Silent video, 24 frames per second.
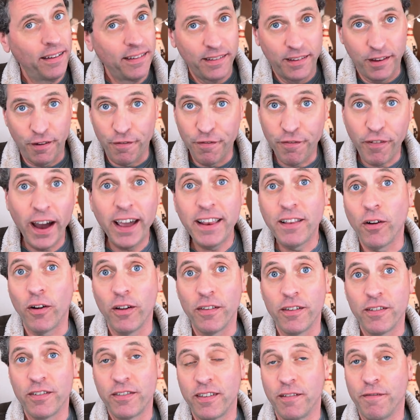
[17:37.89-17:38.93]
to fight all
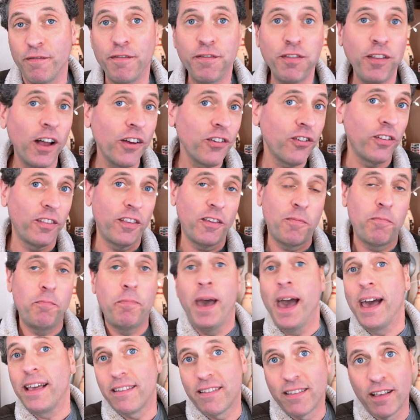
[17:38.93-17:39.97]
this, to flush all this
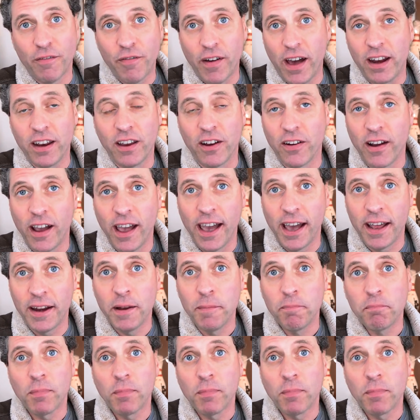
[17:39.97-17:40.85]
bad stuff out of your head,